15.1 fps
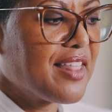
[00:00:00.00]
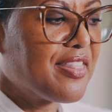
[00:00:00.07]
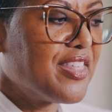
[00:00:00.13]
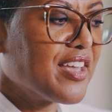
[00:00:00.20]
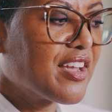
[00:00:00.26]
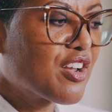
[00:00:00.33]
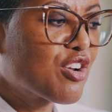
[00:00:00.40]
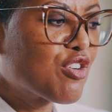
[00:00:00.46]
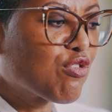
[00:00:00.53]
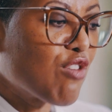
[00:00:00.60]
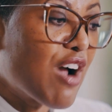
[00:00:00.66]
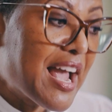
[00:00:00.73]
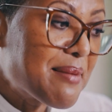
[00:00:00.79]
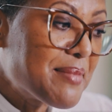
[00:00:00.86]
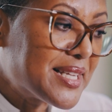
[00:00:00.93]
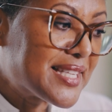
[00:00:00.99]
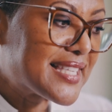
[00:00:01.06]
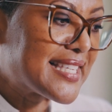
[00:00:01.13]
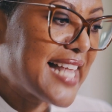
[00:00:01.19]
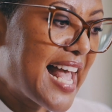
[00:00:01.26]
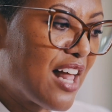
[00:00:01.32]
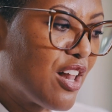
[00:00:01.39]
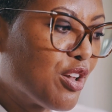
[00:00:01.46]
The crime
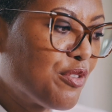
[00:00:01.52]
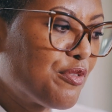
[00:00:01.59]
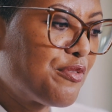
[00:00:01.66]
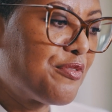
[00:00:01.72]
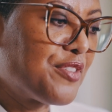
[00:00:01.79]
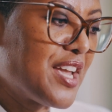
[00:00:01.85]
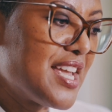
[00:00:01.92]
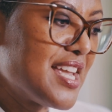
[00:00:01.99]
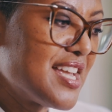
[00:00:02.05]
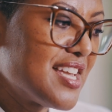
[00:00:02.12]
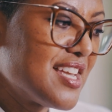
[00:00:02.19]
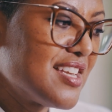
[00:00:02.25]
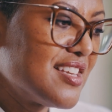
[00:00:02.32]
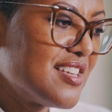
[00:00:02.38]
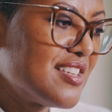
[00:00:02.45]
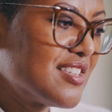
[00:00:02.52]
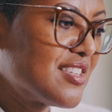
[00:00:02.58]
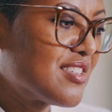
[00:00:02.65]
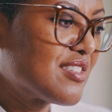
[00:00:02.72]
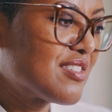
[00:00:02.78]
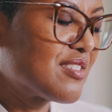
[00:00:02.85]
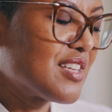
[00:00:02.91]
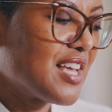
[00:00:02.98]
itself
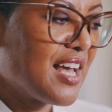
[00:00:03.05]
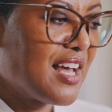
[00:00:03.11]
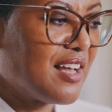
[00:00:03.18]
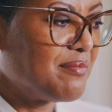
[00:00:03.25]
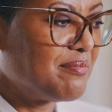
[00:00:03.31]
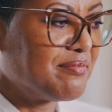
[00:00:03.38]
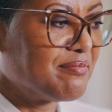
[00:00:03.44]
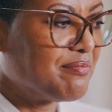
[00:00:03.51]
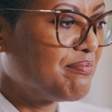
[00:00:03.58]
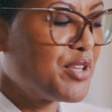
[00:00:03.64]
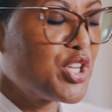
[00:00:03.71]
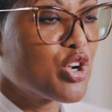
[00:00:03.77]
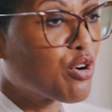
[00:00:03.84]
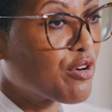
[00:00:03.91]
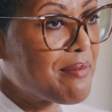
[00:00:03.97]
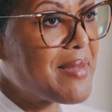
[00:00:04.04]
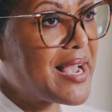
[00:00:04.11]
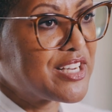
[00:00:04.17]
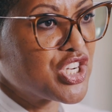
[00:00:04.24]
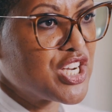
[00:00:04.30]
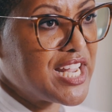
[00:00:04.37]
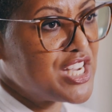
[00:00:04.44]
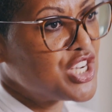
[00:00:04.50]
is pure
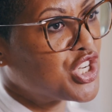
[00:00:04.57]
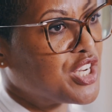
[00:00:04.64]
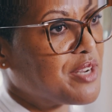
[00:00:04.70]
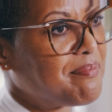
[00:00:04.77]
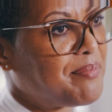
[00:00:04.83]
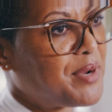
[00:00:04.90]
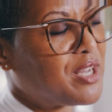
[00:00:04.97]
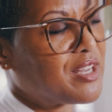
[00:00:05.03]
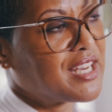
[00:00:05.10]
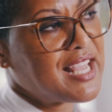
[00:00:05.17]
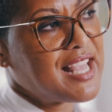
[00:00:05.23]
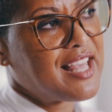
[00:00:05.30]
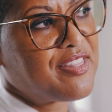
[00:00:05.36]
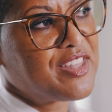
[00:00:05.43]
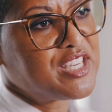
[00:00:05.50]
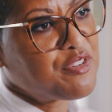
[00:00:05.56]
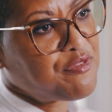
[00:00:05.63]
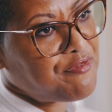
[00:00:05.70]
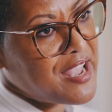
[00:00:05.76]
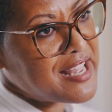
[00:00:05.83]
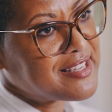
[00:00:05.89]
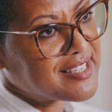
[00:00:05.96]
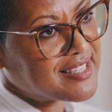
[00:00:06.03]
imagination, but the
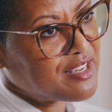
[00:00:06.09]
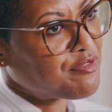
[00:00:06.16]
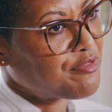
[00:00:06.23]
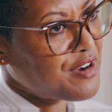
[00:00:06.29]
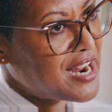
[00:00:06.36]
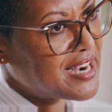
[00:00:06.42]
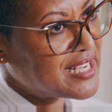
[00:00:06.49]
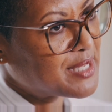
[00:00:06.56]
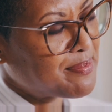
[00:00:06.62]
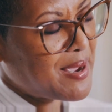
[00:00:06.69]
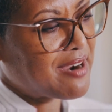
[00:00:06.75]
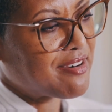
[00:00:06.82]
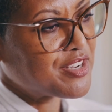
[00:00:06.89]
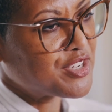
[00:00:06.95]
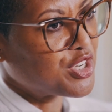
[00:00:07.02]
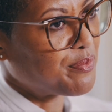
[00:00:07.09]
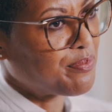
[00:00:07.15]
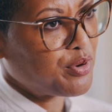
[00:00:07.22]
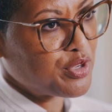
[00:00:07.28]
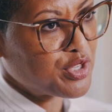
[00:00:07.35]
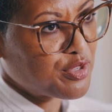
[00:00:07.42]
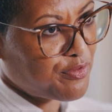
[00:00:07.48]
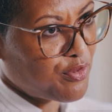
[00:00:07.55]
defense that Frannie's barrister
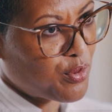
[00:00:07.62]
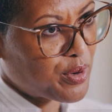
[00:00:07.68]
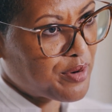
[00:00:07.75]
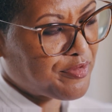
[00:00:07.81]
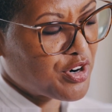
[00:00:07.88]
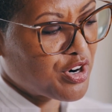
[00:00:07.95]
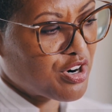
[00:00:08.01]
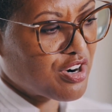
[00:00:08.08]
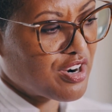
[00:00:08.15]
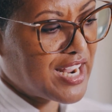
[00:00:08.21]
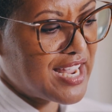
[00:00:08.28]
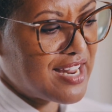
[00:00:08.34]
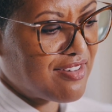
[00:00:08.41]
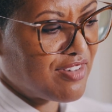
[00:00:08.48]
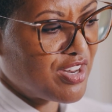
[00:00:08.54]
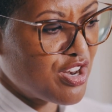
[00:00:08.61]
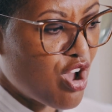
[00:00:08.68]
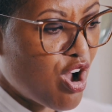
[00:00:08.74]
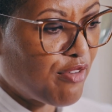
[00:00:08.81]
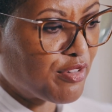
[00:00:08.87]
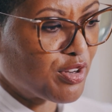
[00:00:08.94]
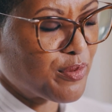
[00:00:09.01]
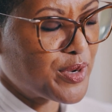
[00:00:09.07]
puts forward for her in the
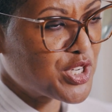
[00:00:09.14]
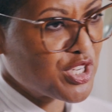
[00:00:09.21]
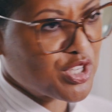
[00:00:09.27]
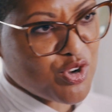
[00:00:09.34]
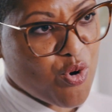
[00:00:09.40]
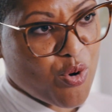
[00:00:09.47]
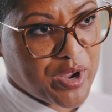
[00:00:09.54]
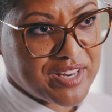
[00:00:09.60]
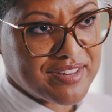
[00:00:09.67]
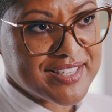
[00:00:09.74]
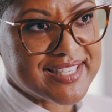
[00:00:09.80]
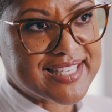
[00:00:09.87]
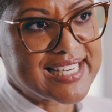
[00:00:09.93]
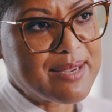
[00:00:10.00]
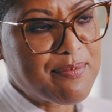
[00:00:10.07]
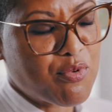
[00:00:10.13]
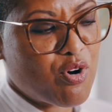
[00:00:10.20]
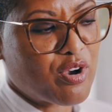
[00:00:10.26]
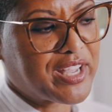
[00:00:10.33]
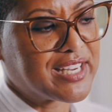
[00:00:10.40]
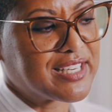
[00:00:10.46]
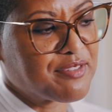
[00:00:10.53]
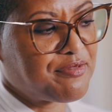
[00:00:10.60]
novel, which is coined the
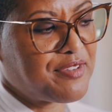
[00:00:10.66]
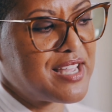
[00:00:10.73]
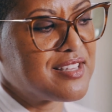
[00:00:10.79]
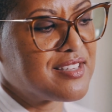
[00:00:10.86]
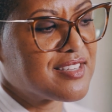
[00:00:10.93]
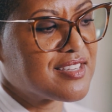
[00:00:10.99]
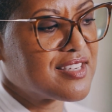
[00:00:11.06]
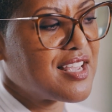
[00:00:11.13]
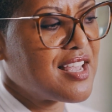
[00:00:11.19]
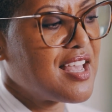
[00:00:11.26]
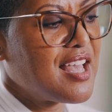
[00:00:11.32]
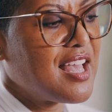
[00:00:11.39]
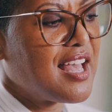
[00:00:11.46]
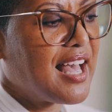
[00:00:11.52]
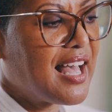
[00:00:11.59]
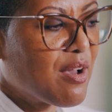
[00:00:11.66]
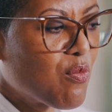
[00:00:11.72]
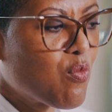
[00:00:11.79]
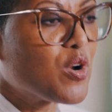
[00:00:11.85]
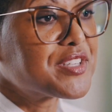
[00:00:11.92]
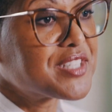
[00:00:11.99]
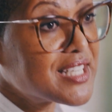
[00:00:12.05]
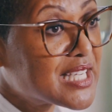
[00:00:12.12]
sleepwalking defense,
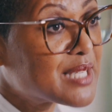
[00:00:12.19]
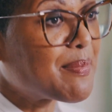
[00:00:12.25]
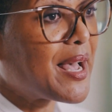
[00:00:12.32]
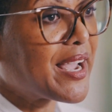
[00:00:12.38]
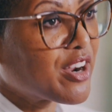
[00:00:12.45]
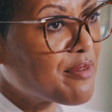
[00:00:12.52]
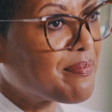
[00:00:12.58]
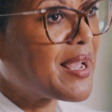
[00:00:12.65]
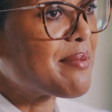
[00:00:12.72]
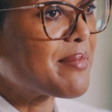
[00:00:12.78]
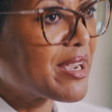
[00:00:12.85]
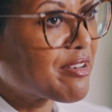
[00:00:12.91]
was inspired by